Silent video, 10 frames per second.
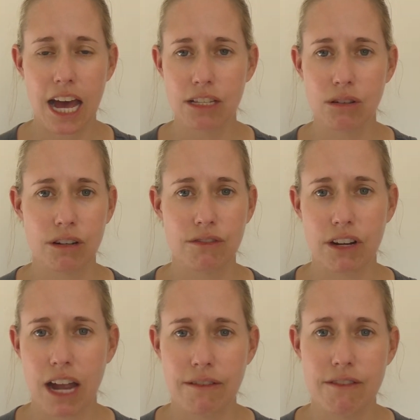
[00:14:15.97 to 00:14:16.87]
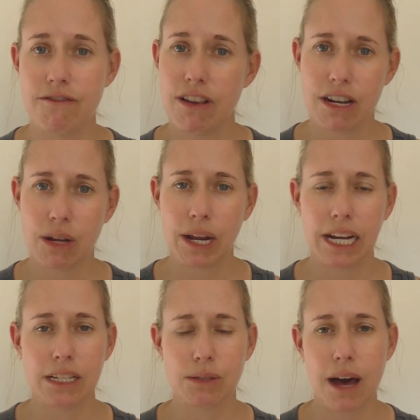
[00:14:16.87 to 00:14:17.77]
I sort of recovered very
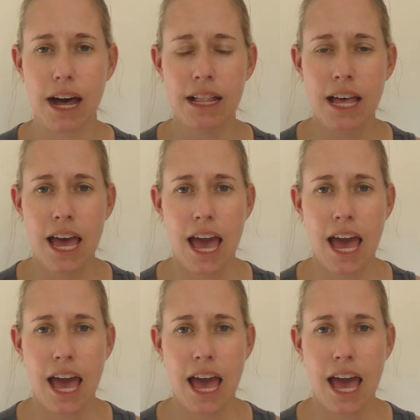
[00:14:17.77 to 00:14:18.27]
quickly as well.